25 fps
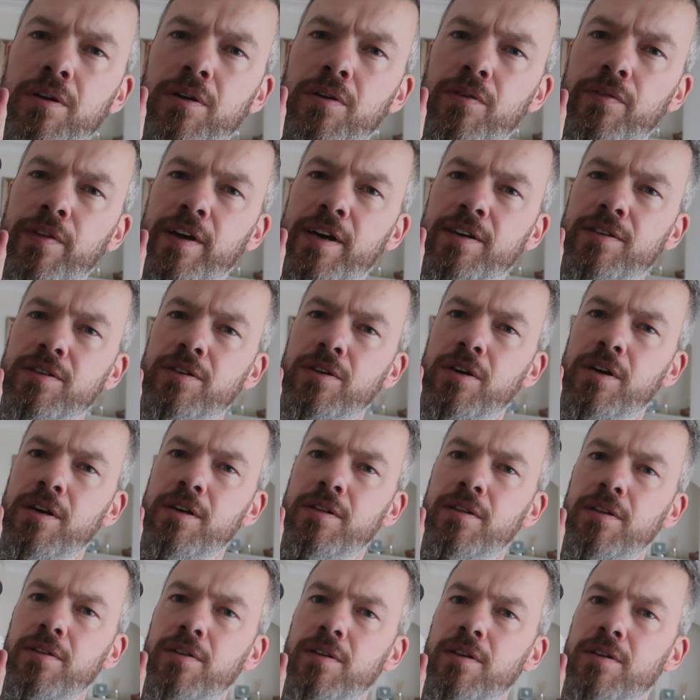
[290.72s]
On that
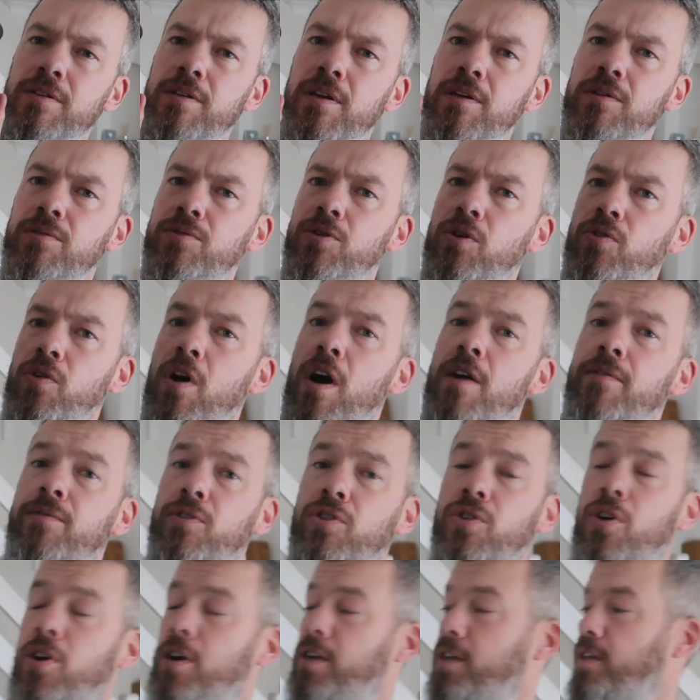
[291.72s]
side, there's a little toggle. I haven't
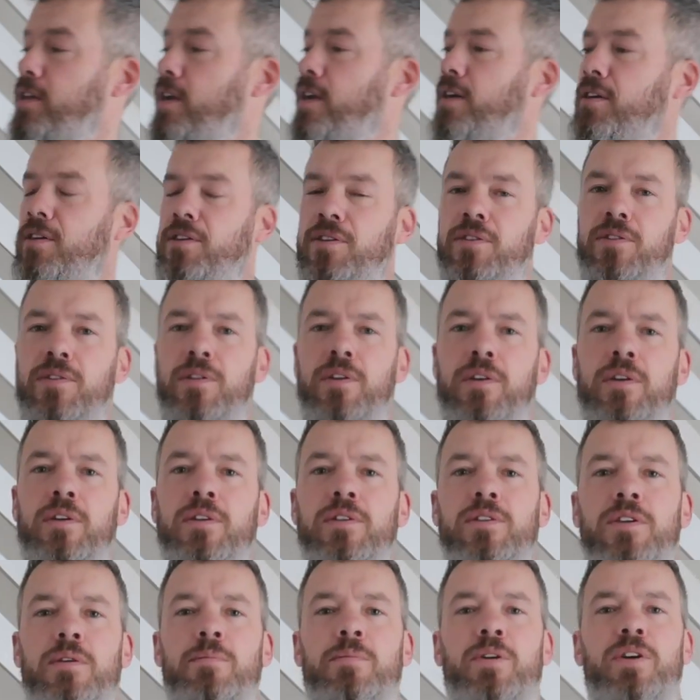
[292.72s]
tried it yet,
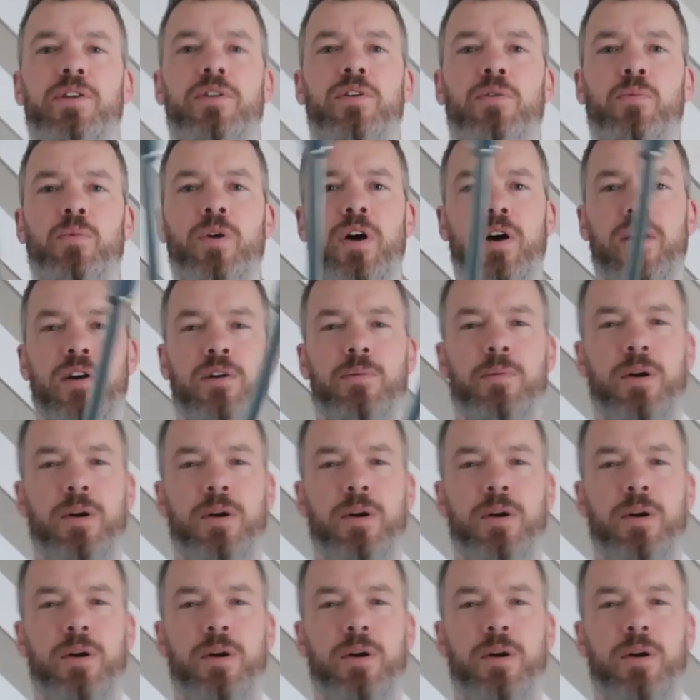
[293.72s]
so it might not work.